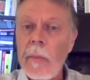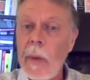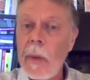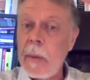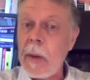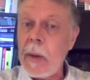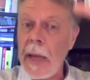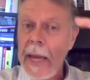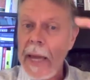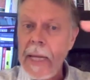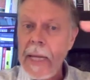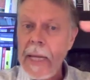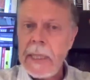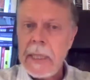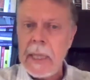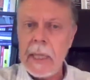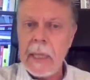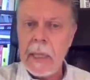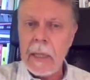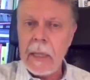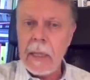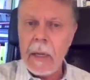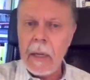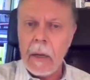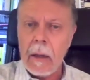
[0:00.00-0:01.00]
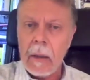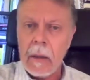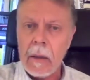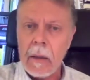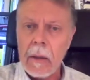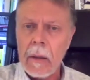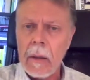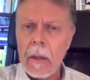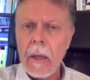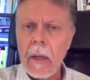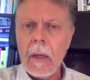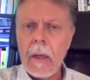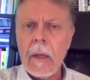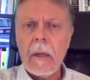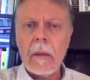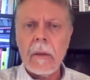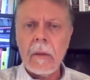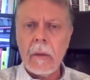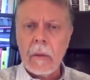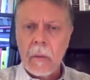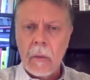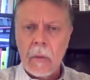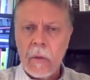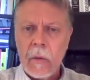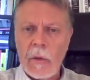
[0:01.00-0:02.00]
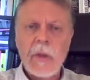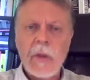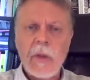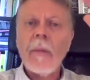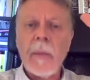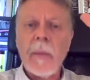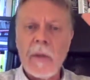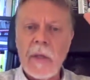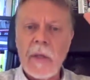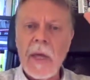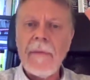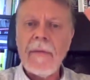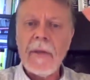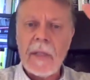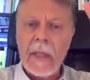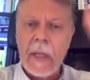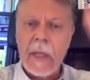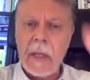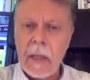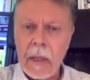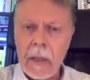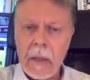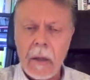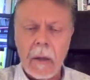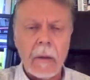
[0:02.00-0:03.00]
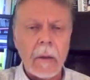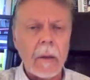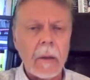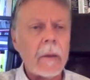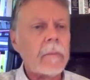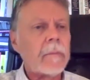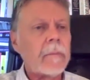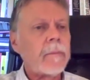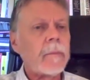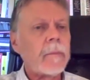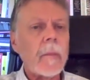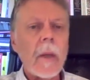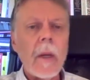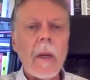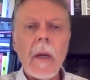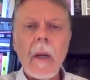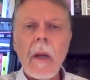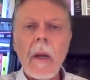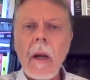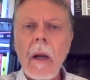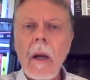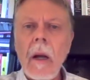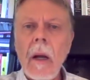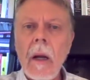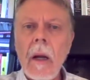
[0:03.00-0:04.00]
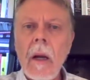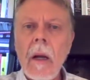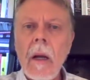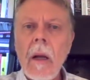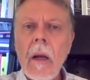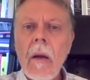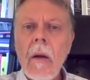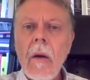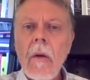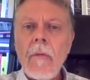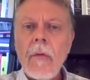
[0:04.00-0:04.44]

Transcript: people 18 and younger, or excuse me, 17 and younger, for